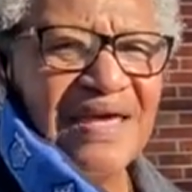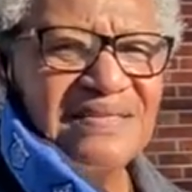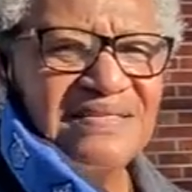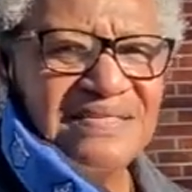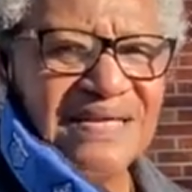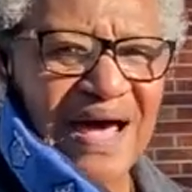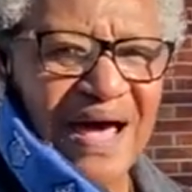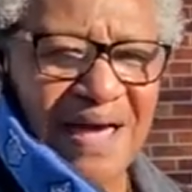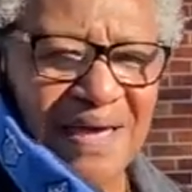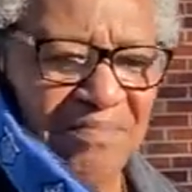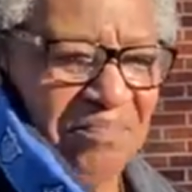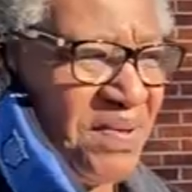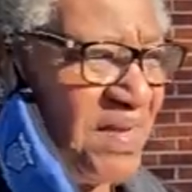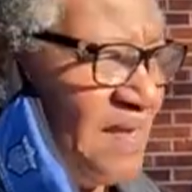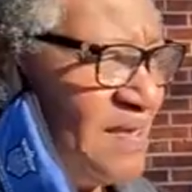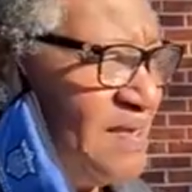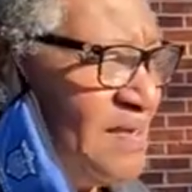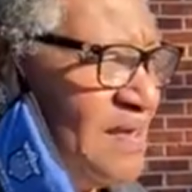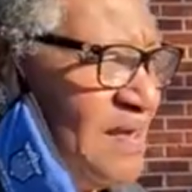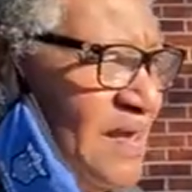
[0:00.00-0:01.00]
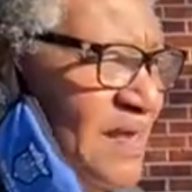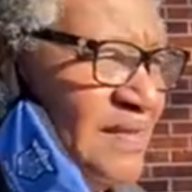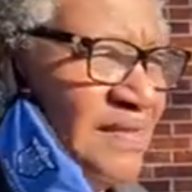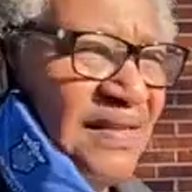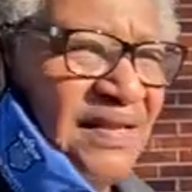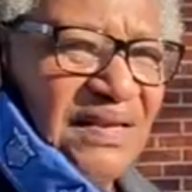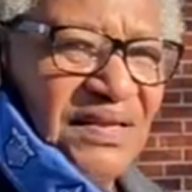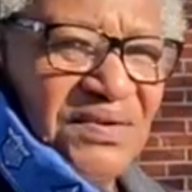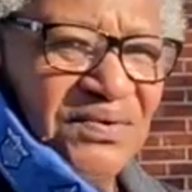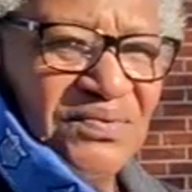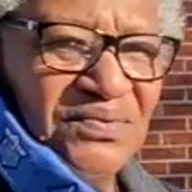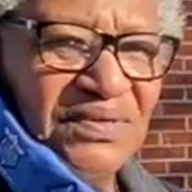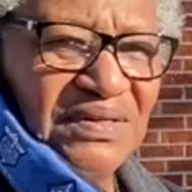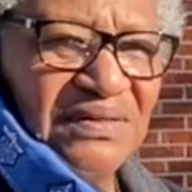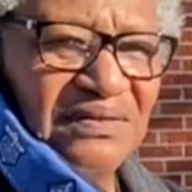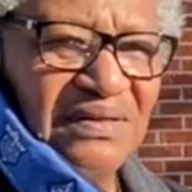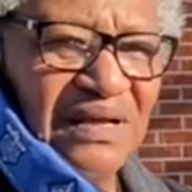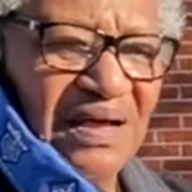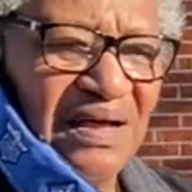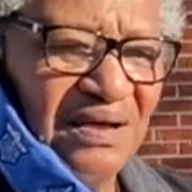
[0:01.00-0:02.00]
and typing in the little
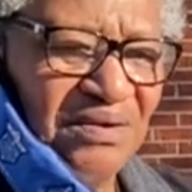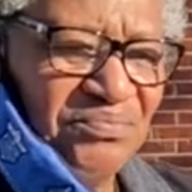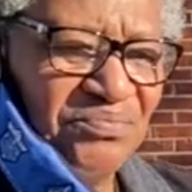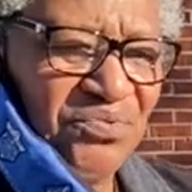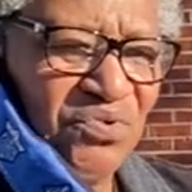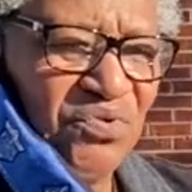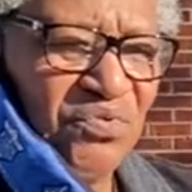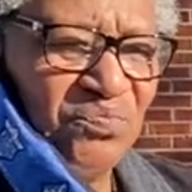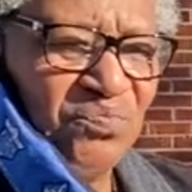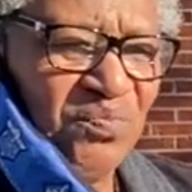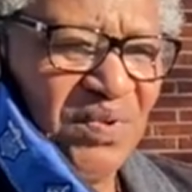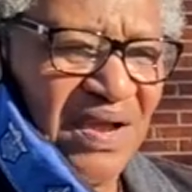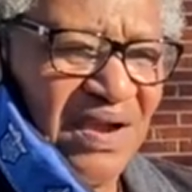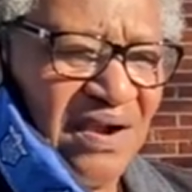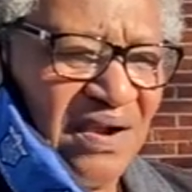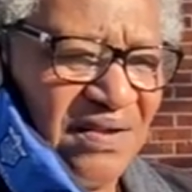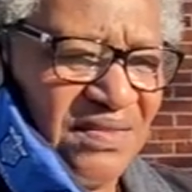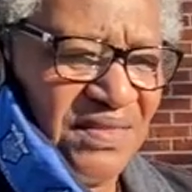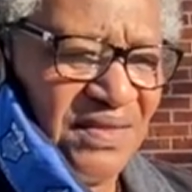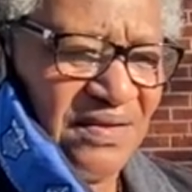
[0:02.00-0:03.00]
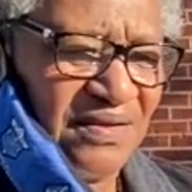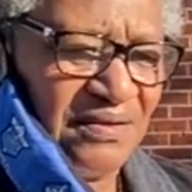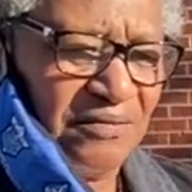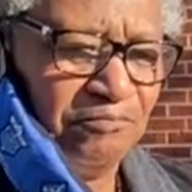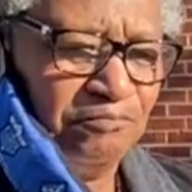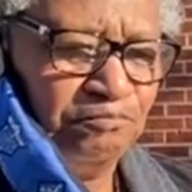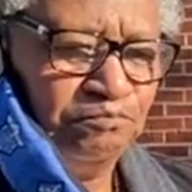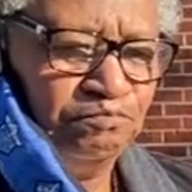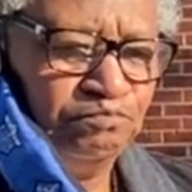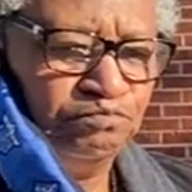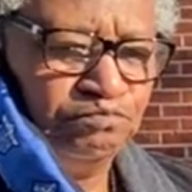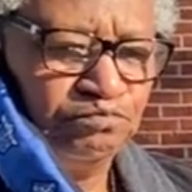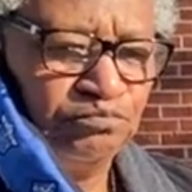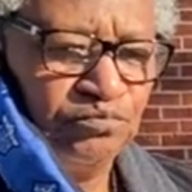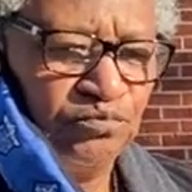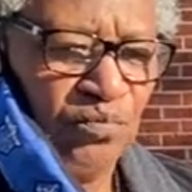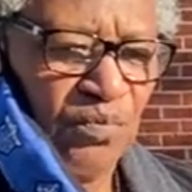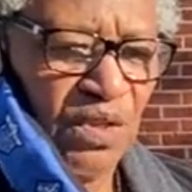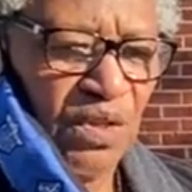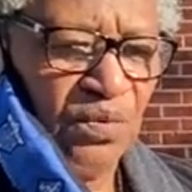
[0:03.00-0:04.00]
room where
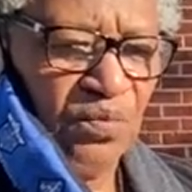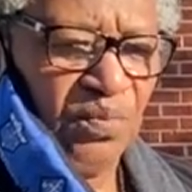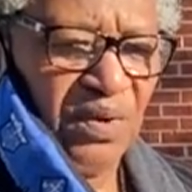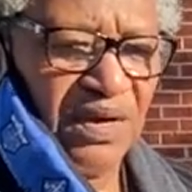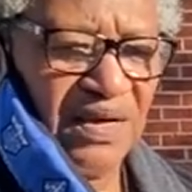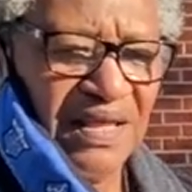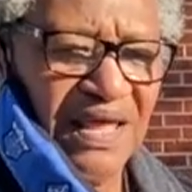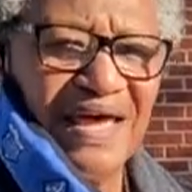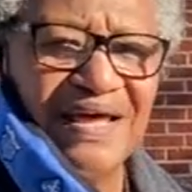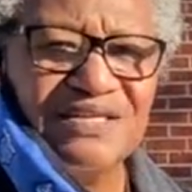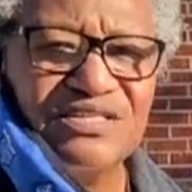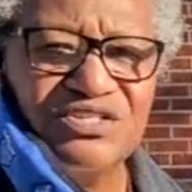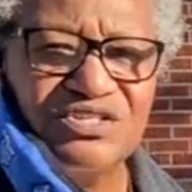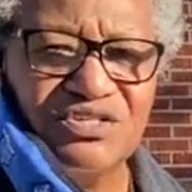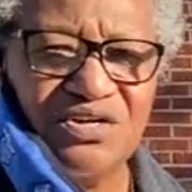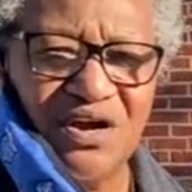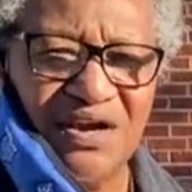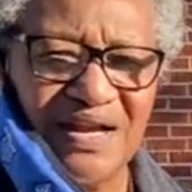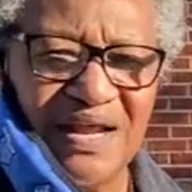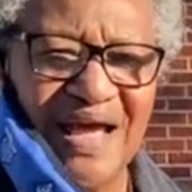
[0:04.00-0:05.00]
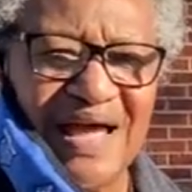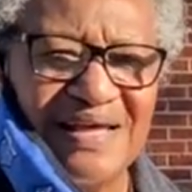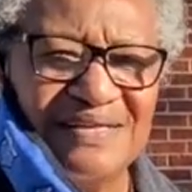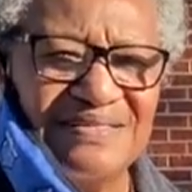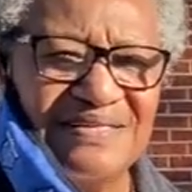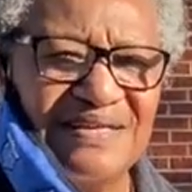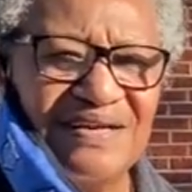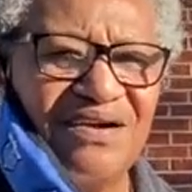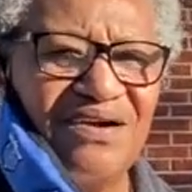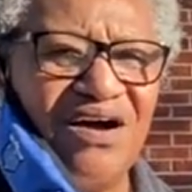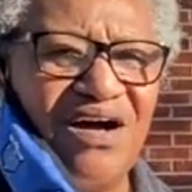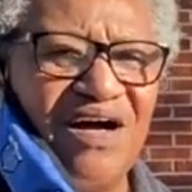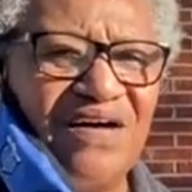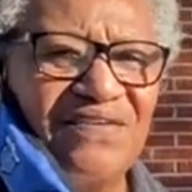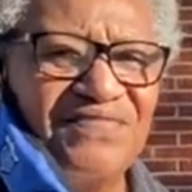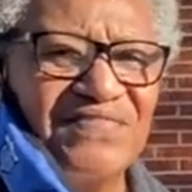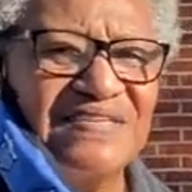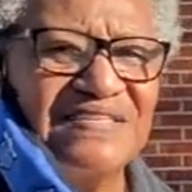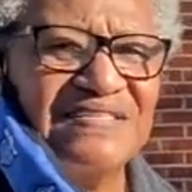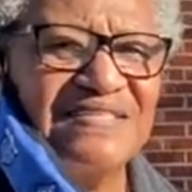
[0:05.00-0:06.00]
Head Start has their
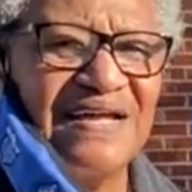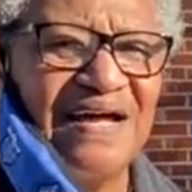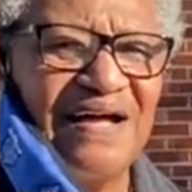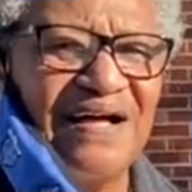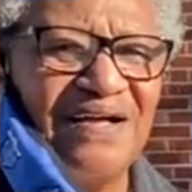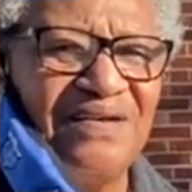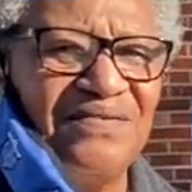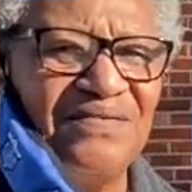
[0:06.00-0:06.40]
office now.